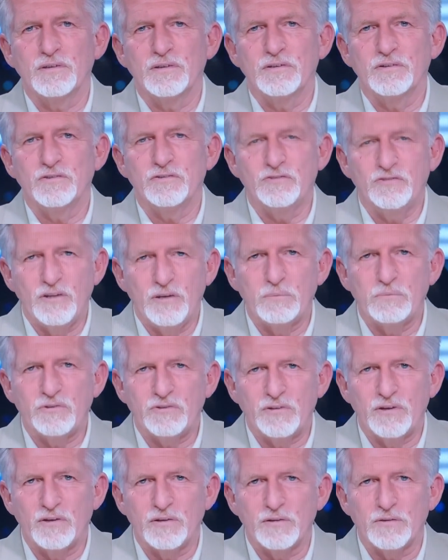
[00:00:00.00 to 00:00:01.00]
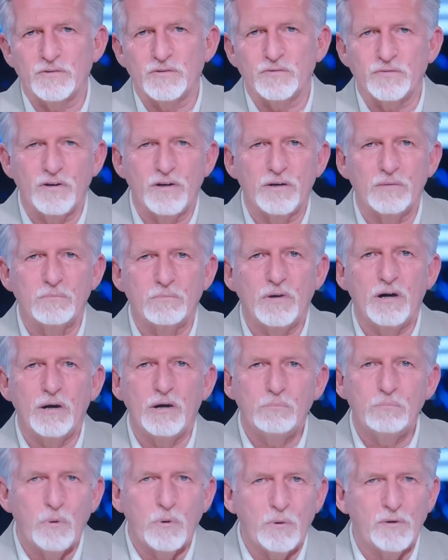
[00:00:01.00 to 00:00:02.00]
stem cells from
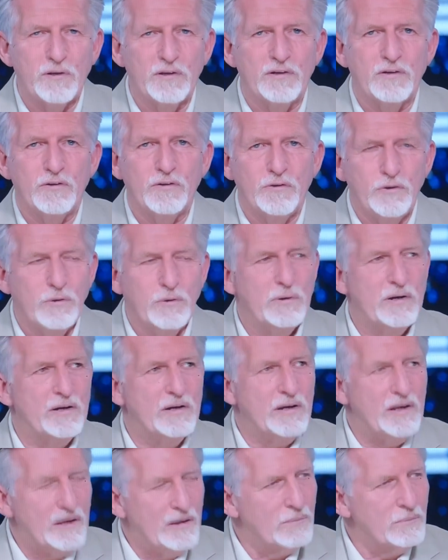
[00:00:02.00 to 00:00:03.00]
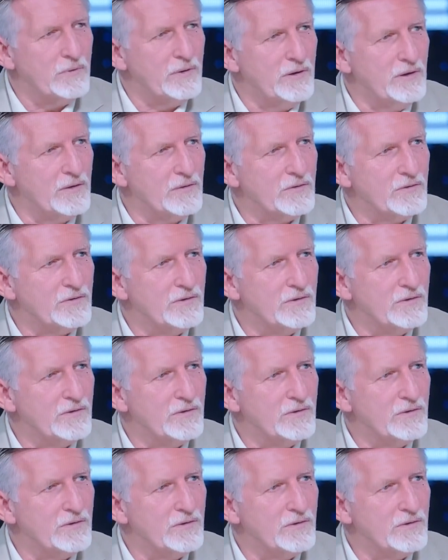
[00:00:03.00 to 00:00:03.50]
aborted human embryos?